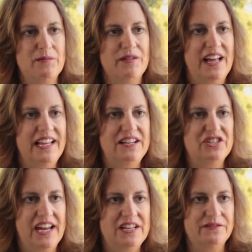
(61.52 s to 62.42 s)
Ramon Valley
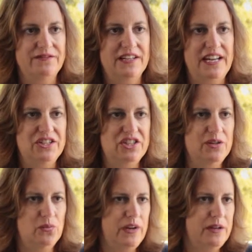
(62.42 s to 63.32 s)
Education
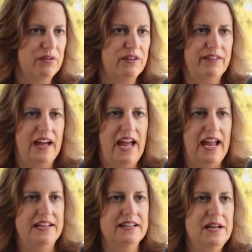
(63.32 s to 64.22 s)
Foundation. We
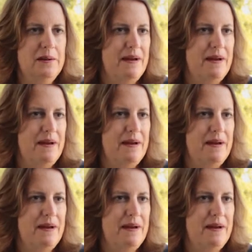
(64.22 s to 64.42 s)
provide